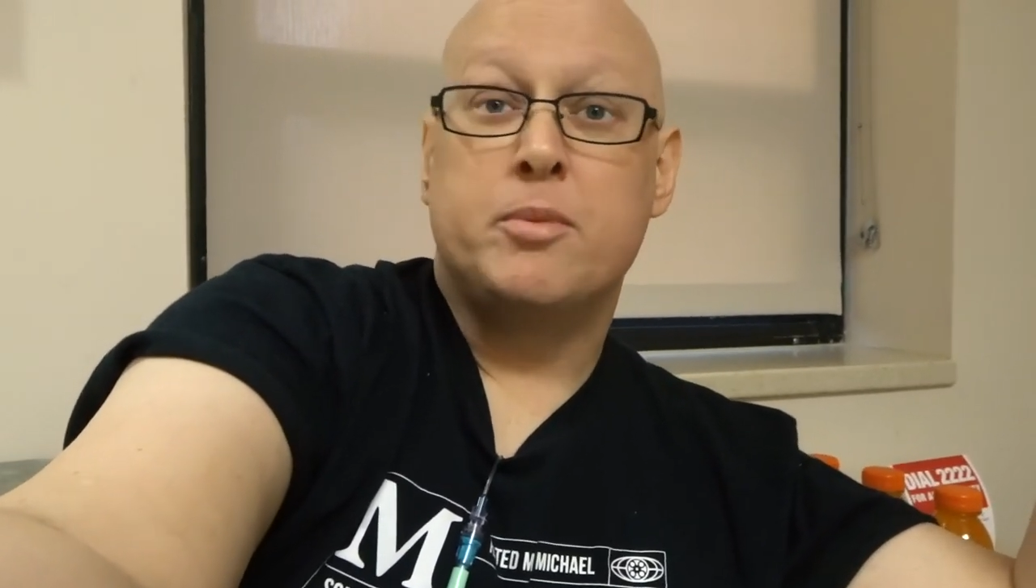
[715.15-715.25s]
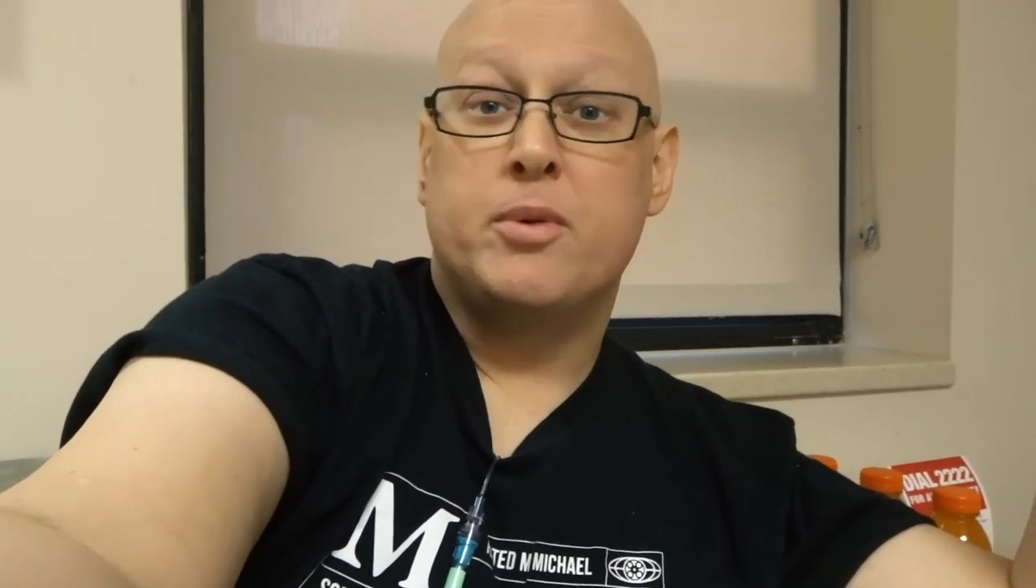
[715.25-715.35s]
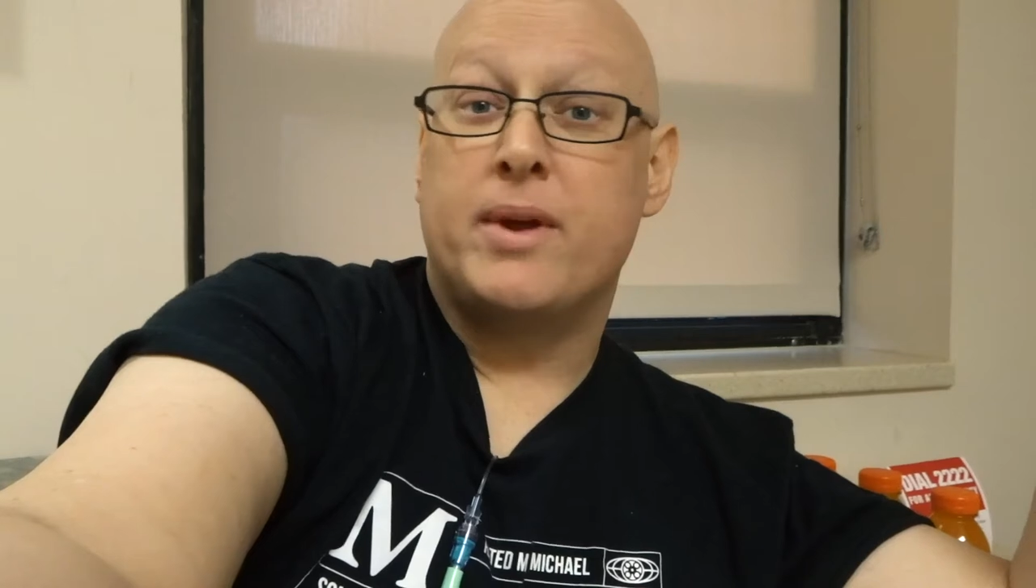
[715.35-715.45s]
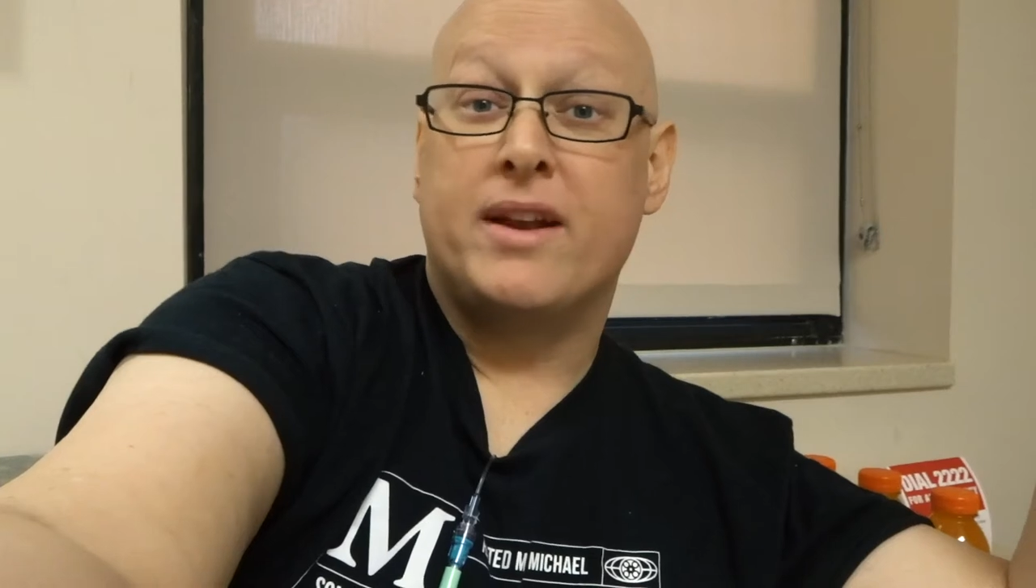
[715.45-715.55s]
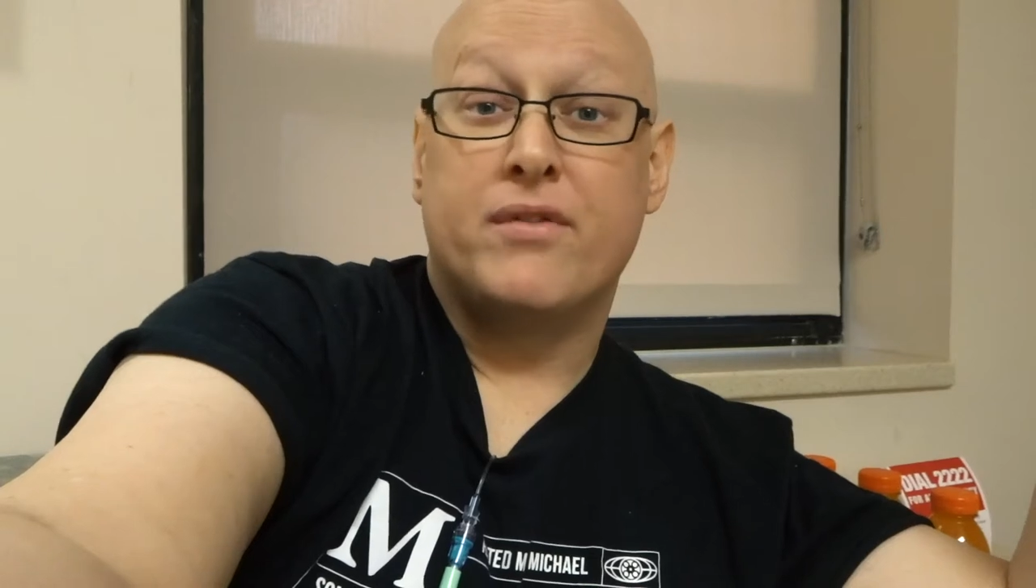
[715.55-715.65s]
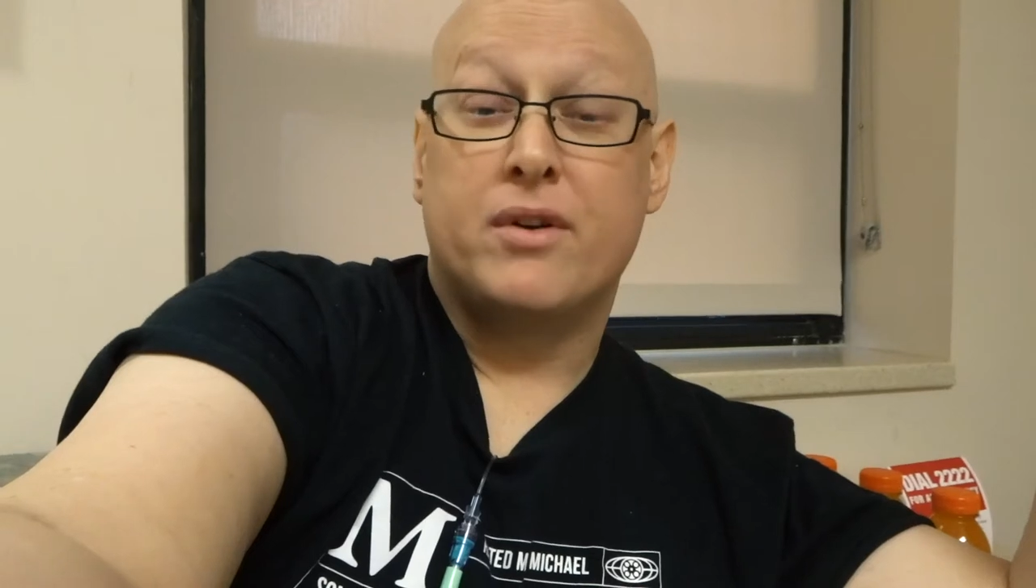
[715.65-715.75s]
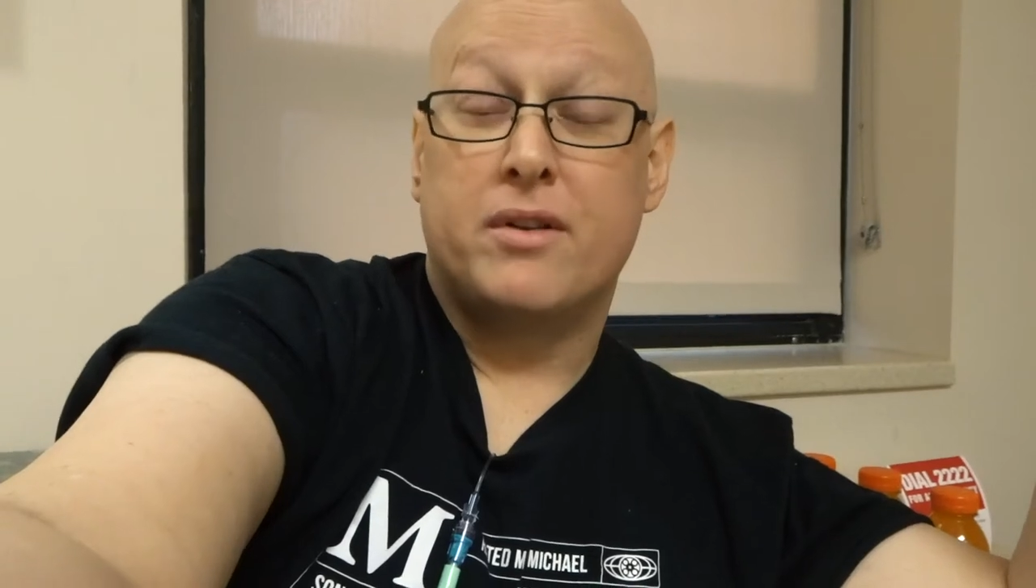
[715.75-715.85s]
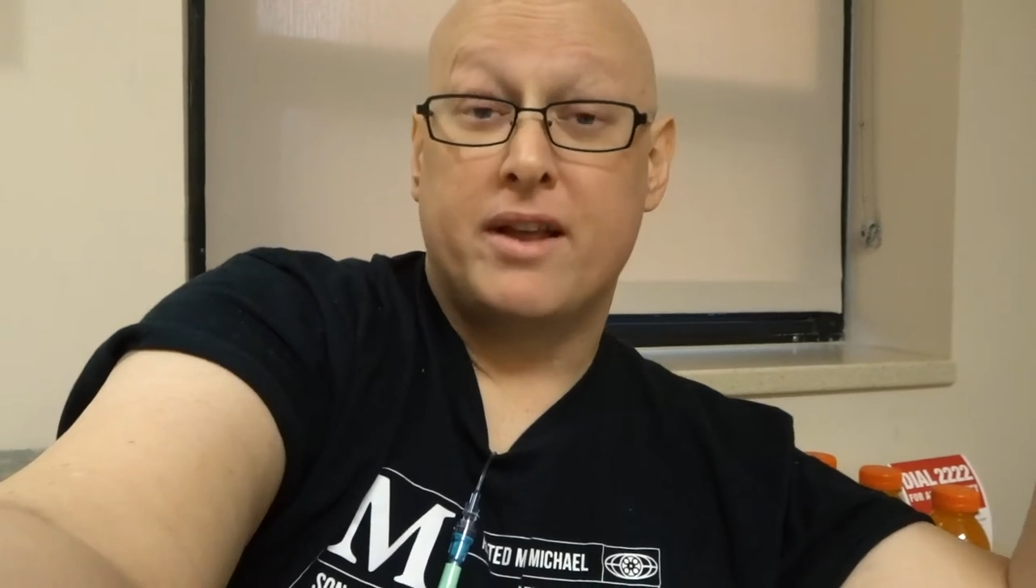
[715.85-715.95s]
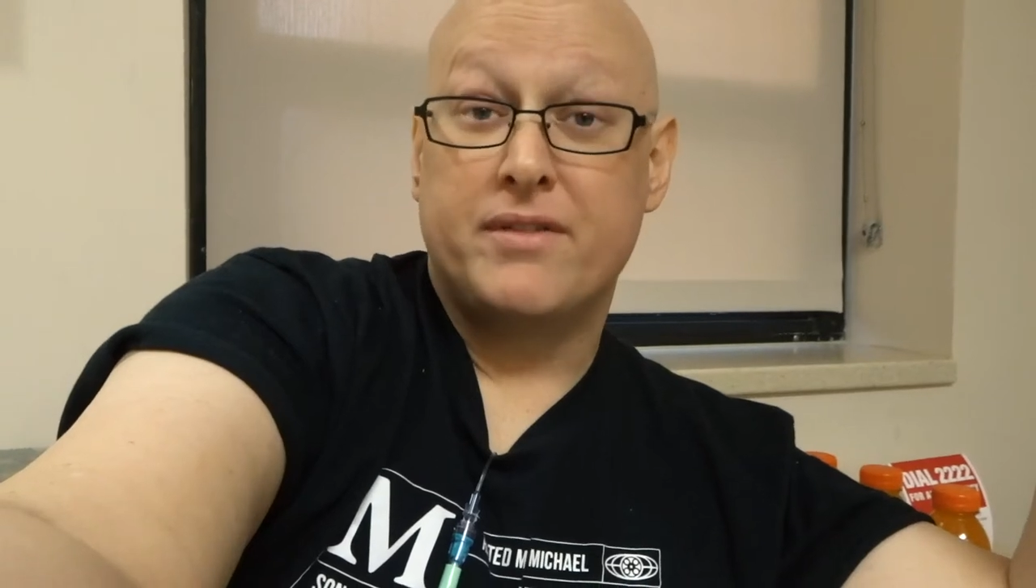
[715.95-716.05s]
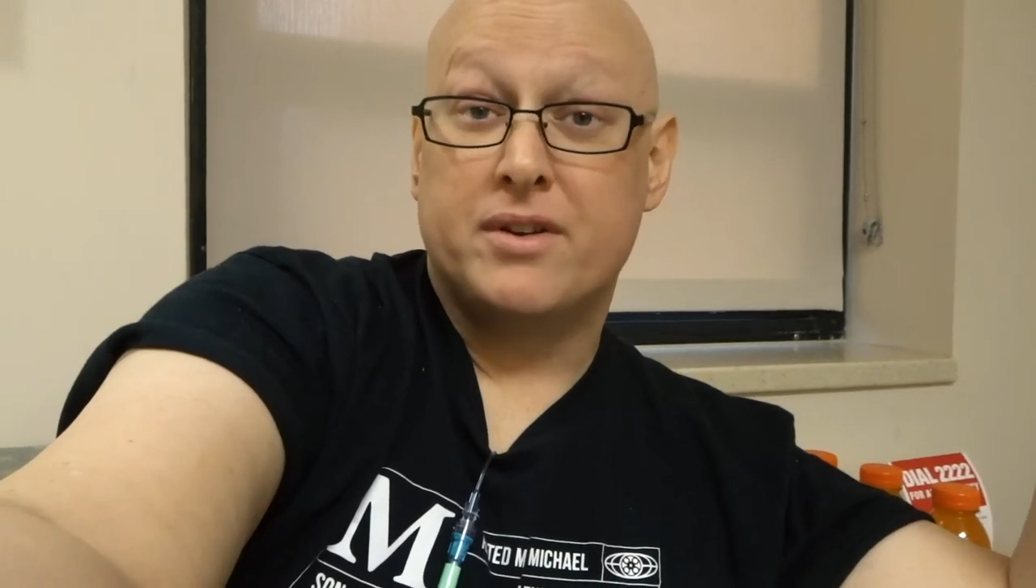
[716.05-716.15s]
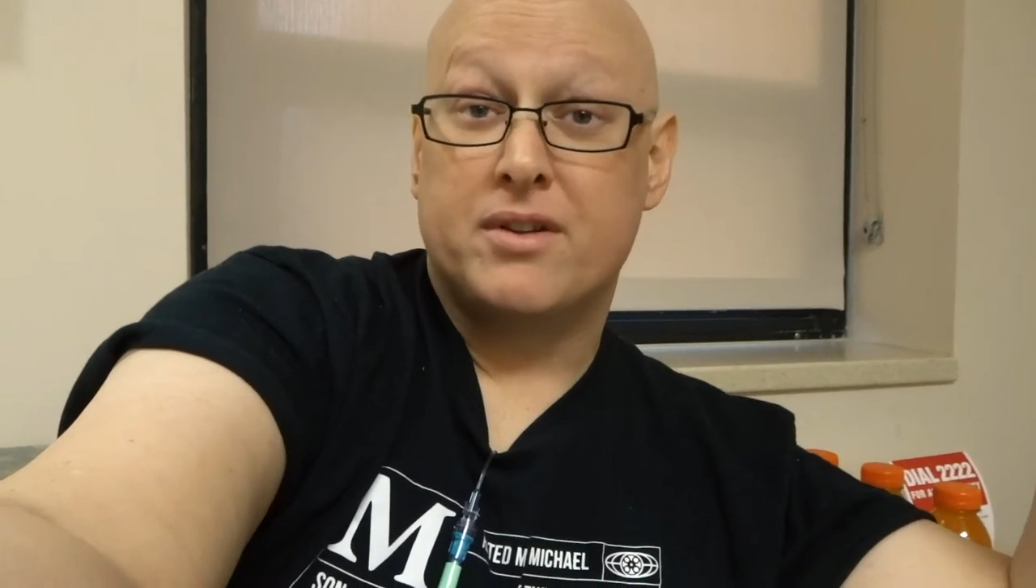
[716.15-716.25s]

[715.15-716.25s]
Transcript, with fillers: be waiting for 11